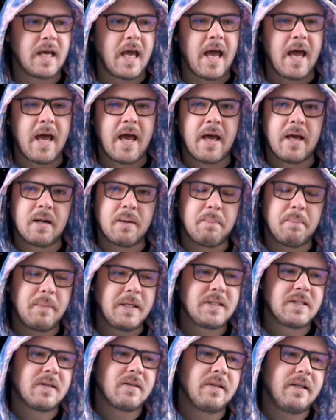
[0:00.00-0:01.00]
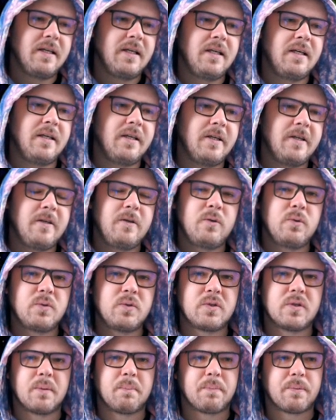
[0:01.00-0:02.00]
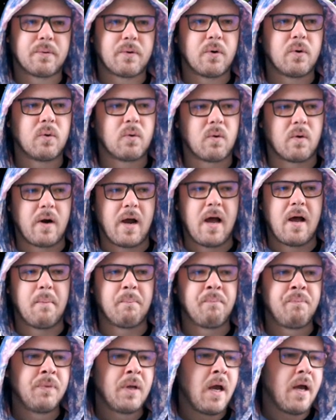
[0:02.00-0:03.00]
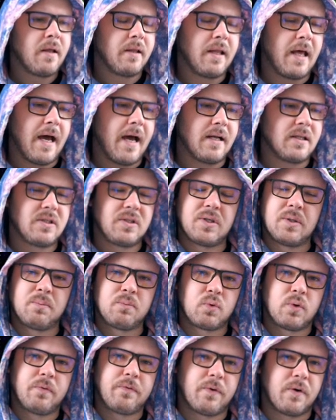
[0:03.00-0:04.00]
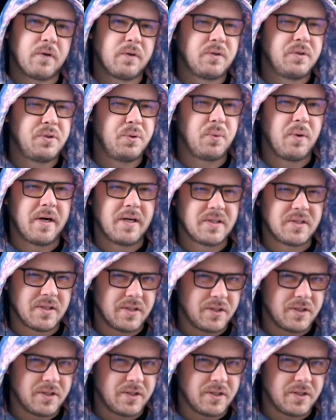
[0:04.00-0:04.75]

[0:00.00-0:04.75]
and basically he used a program that some refer to as